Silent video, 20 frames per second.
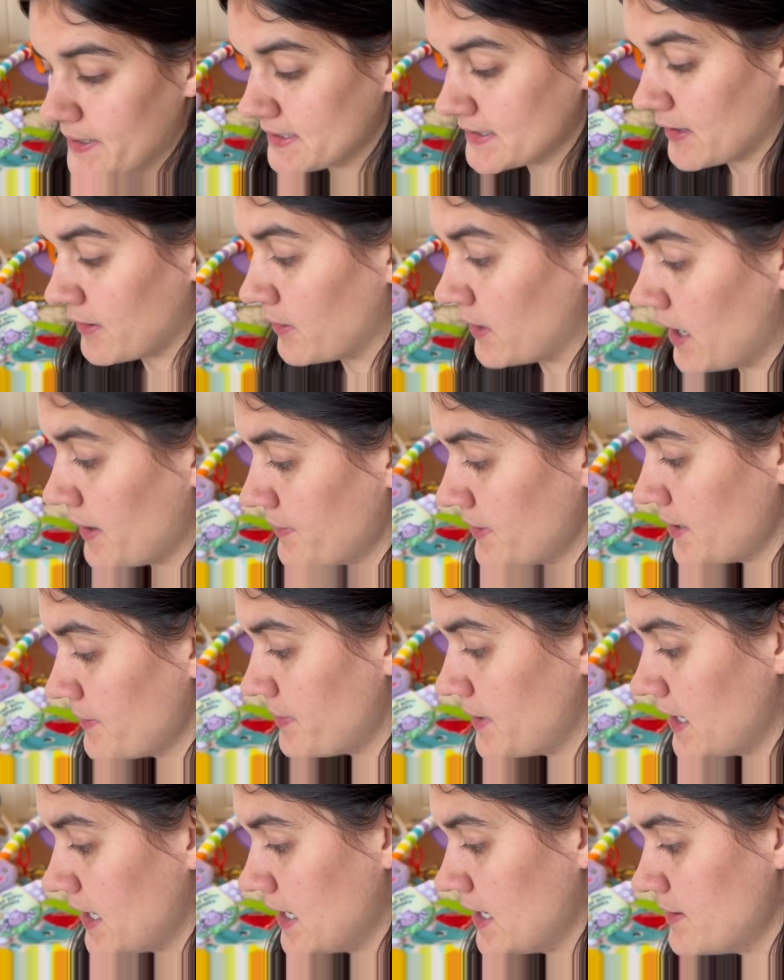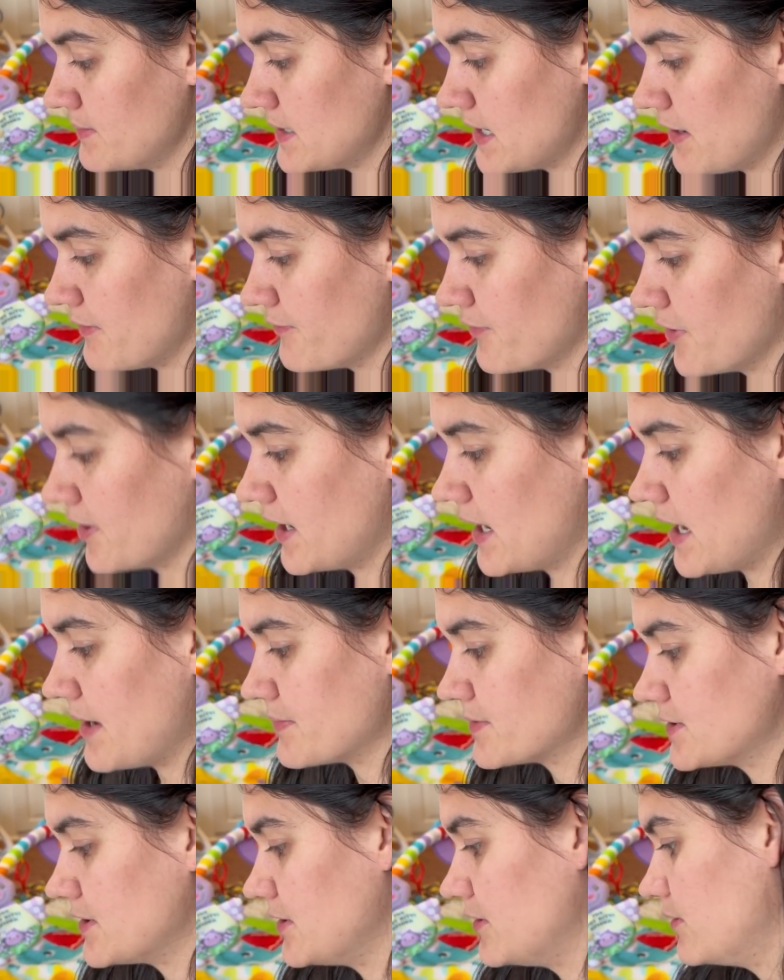So I'm gonna put him down for a nap
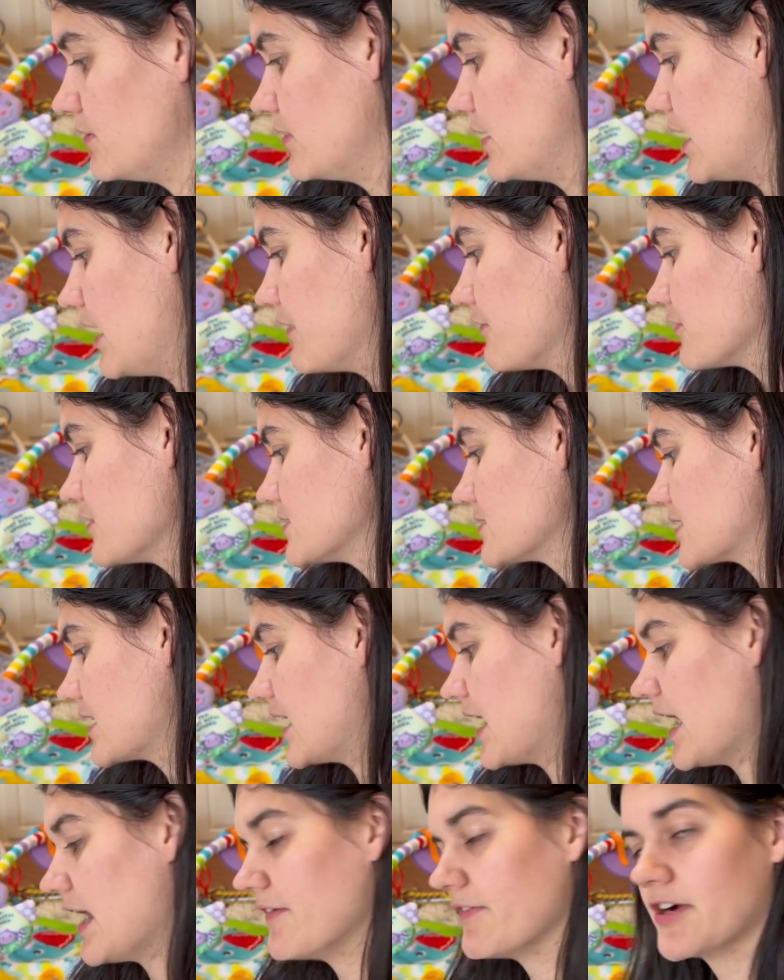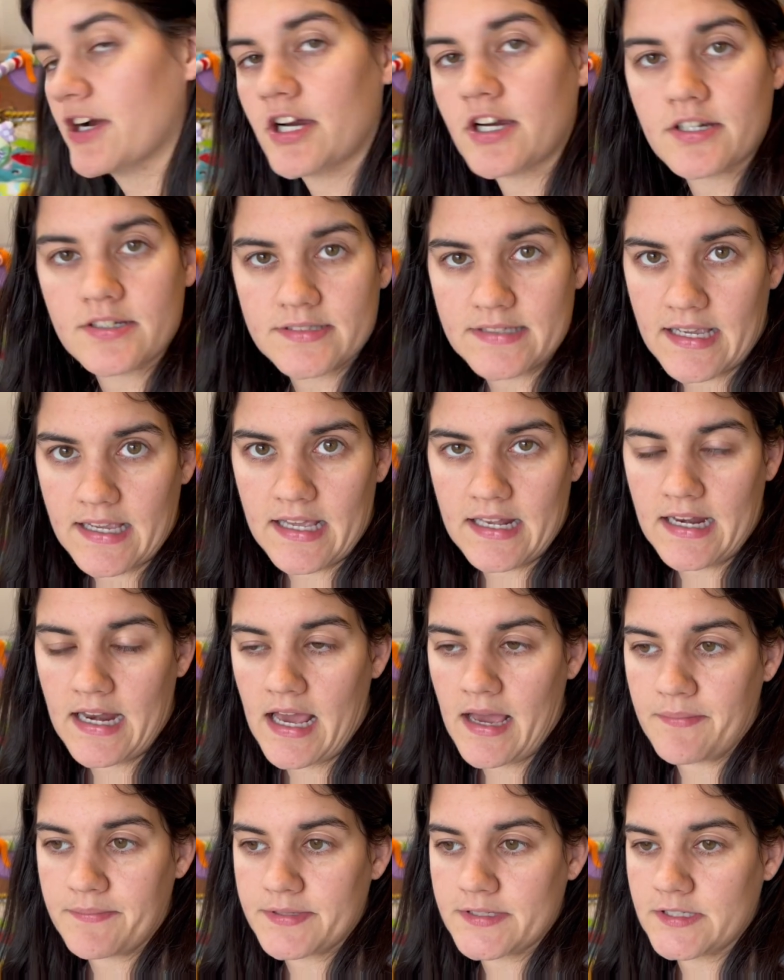soon. Avery's gonna have her second
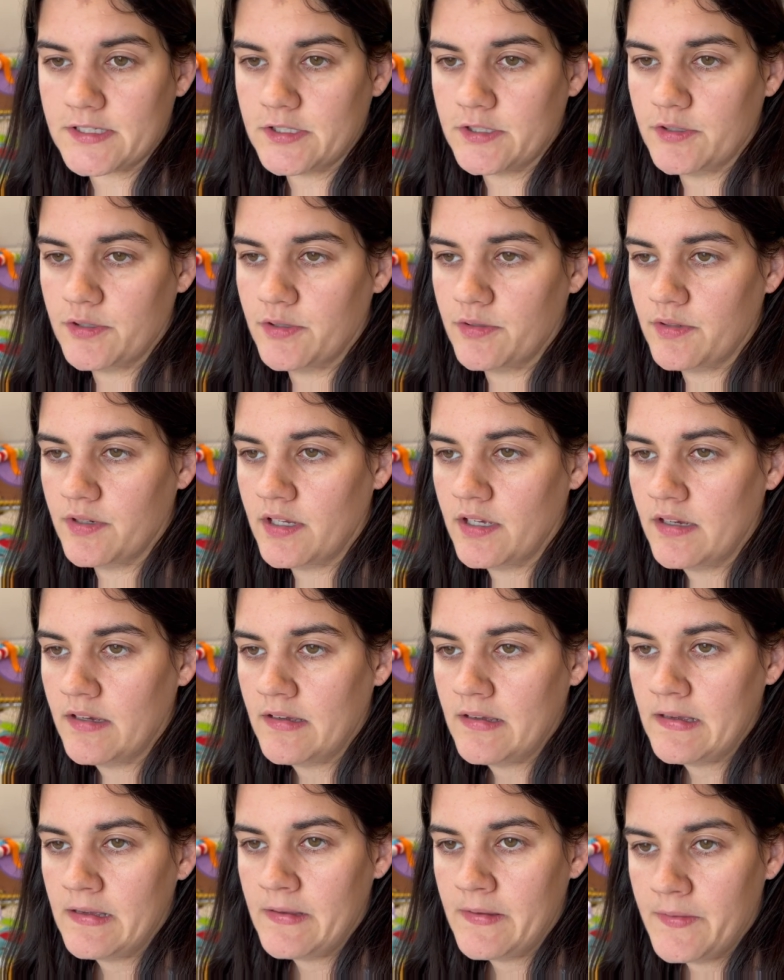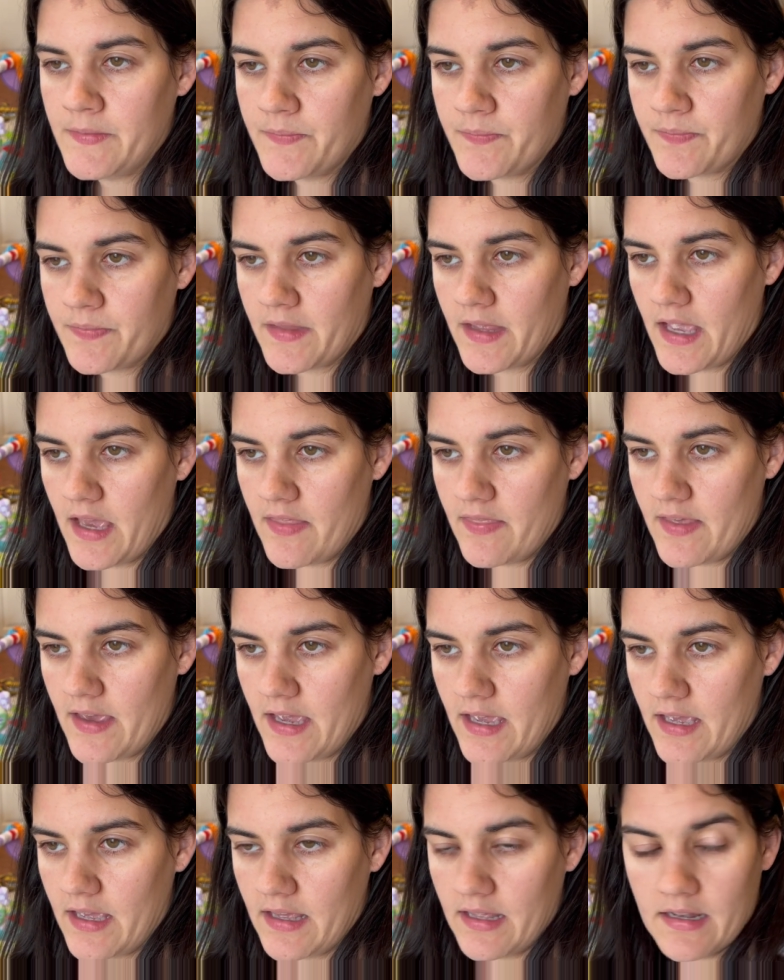nap soon. And
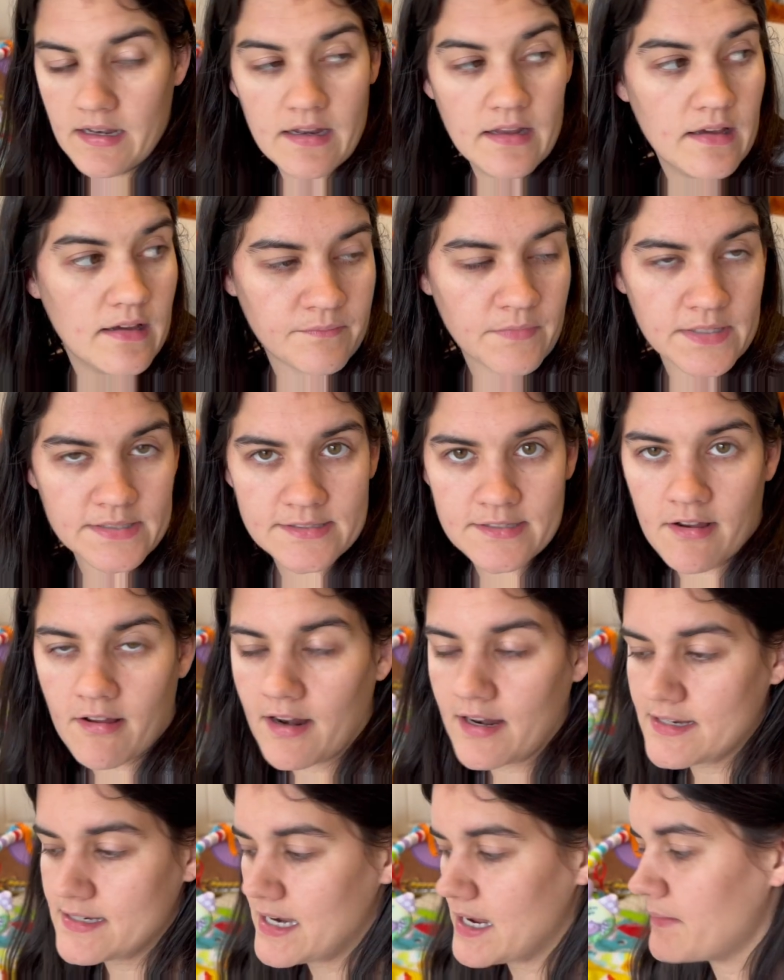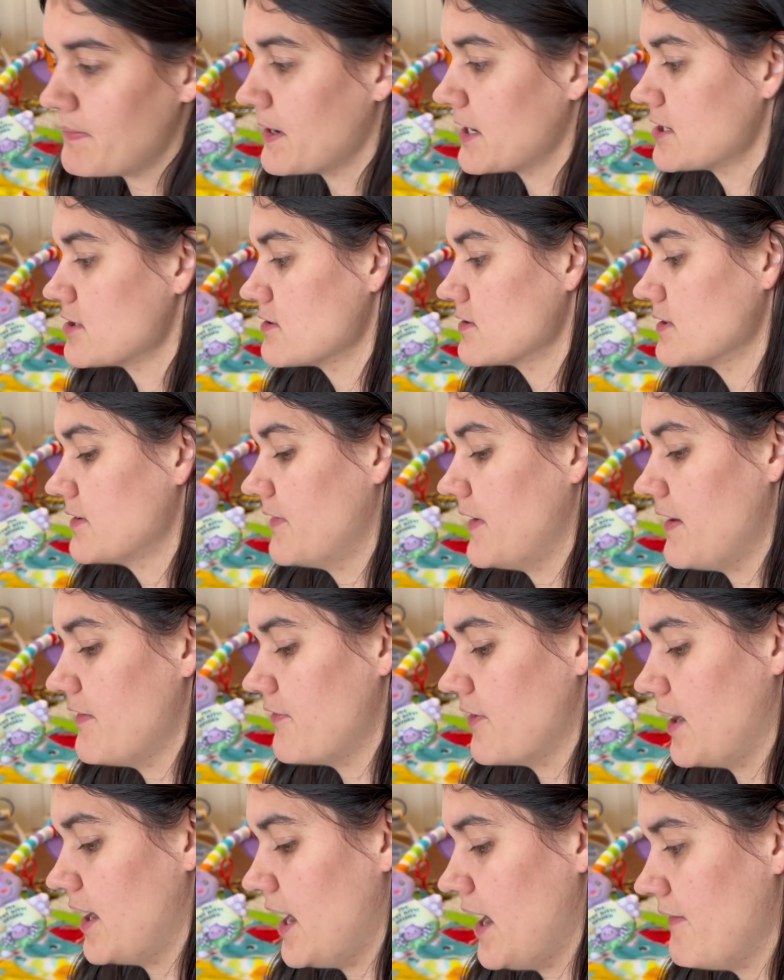then I still gotta take pictures of
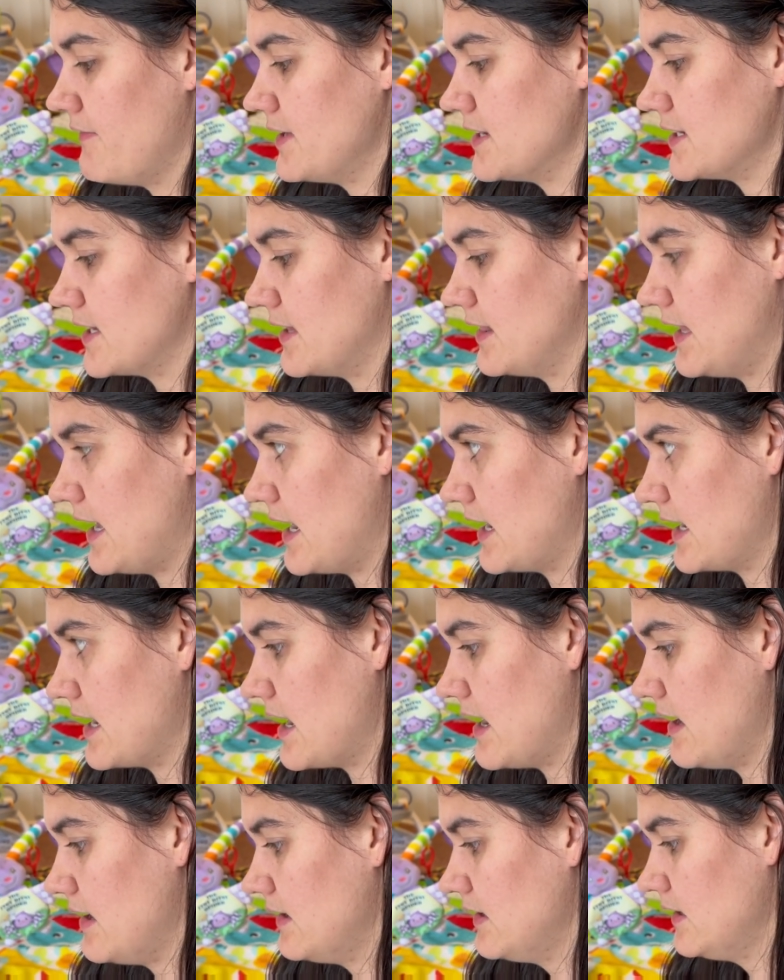Avery. I haven't done that yet.